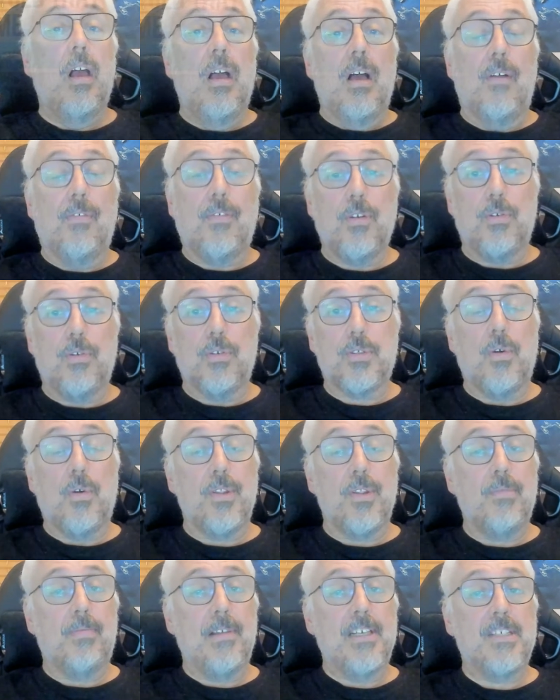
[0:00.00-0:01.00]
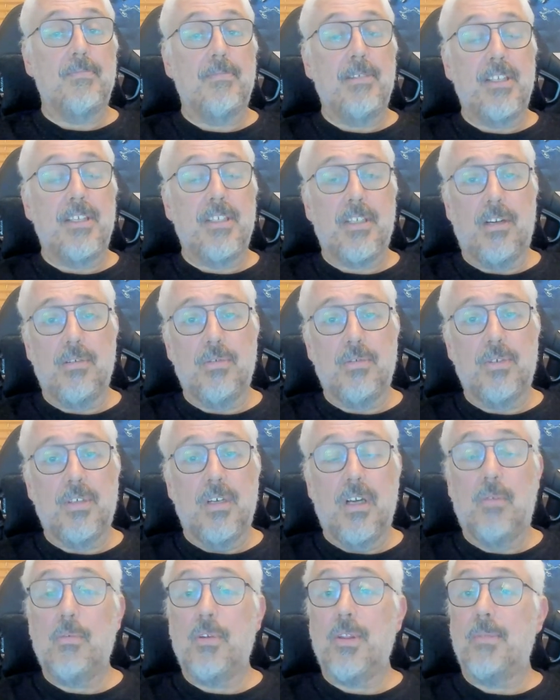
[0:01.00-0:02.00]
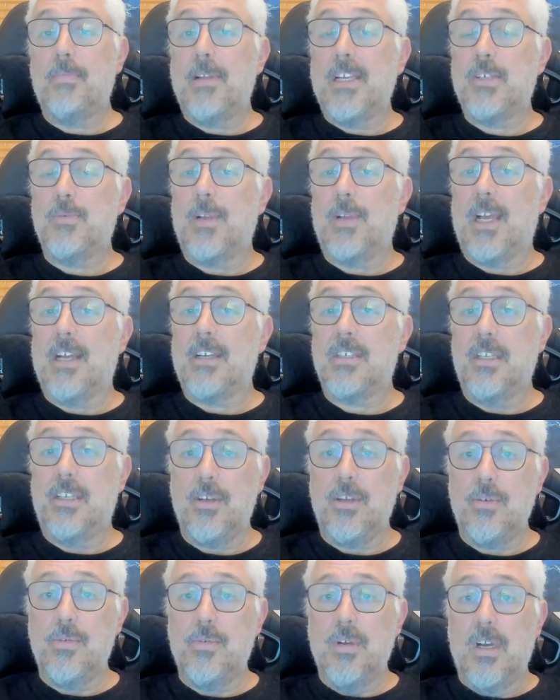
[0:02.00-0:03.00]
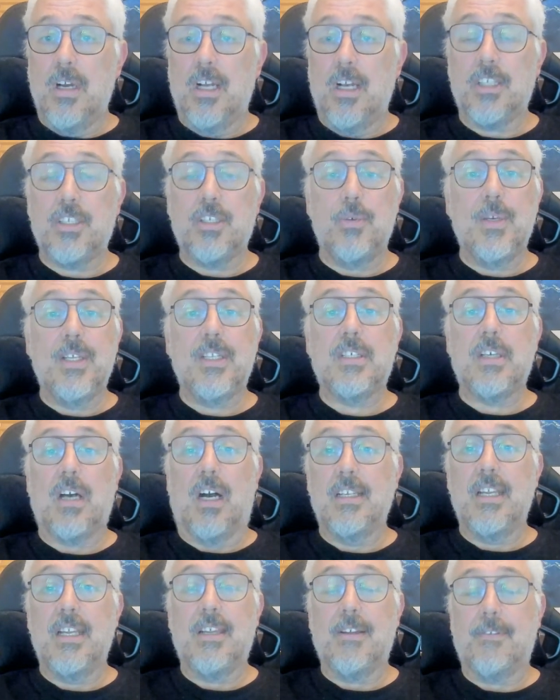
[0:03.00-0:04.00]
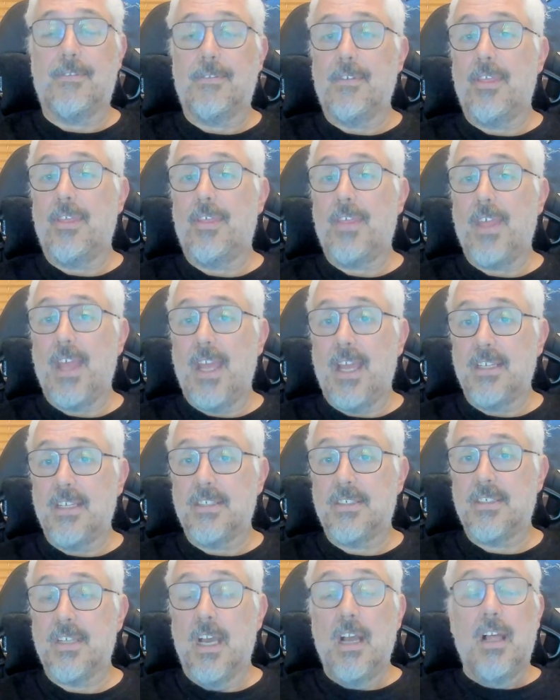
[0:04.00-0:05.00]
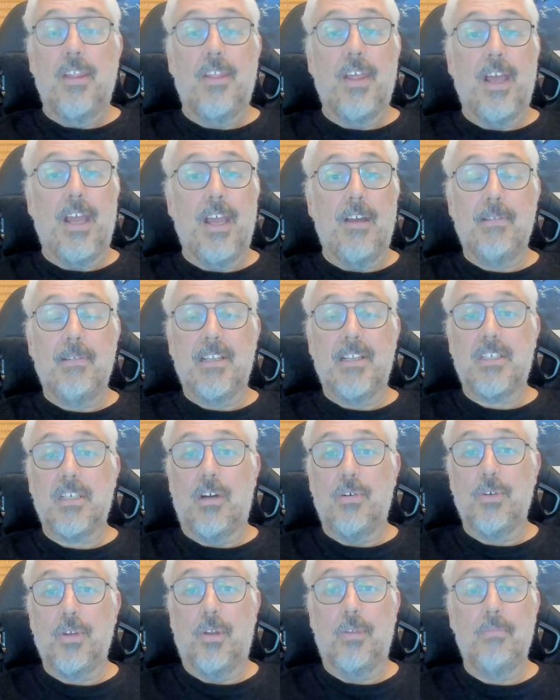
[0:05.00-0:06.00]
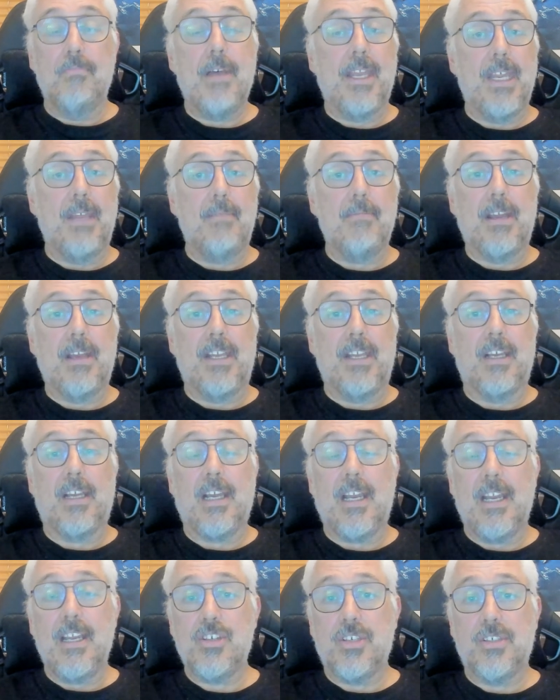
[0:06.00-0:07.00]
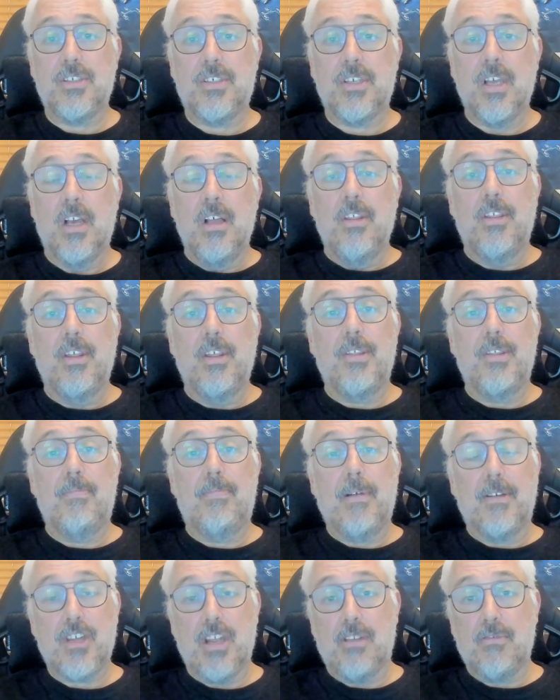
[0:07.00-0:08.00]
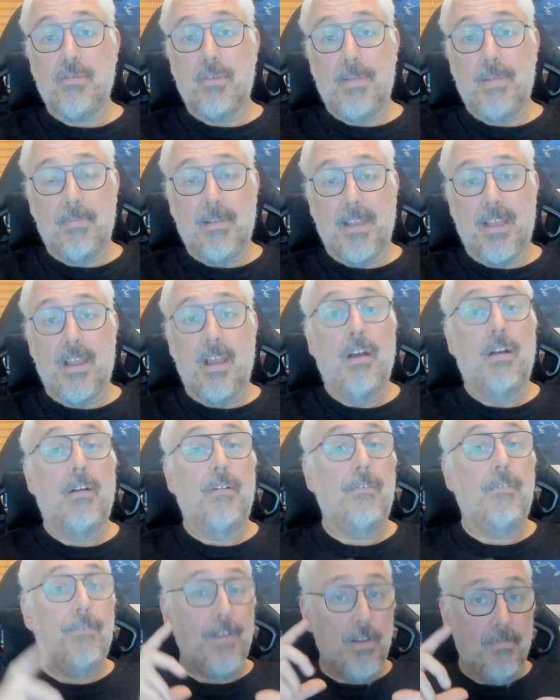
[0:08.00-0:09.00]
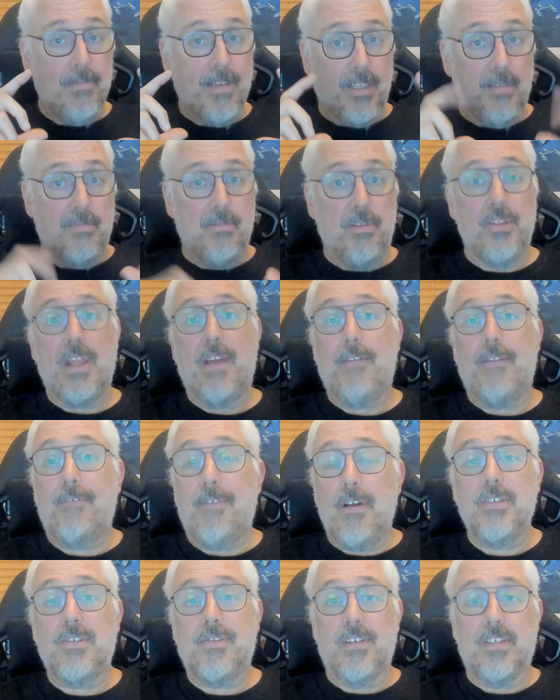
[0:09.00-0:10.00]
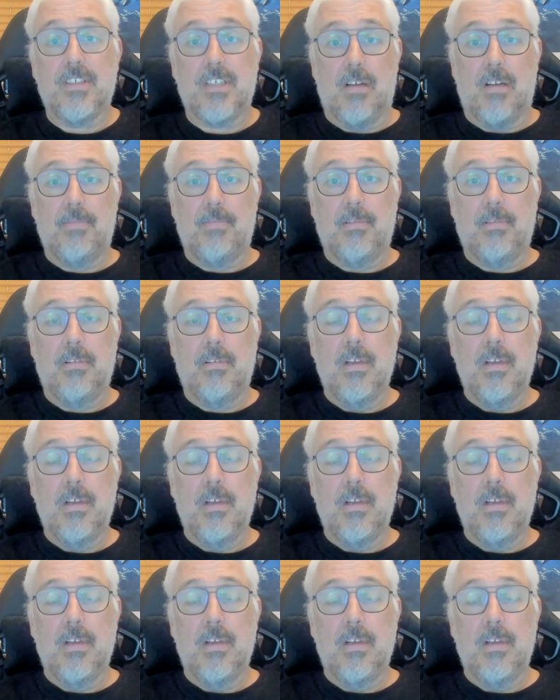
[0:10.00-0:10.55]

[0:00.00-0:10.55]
Of course, what the police have been told and what the police will actually do are two entirely different things. They have been told on many, many occasions that the general public filming them on their phones, for example,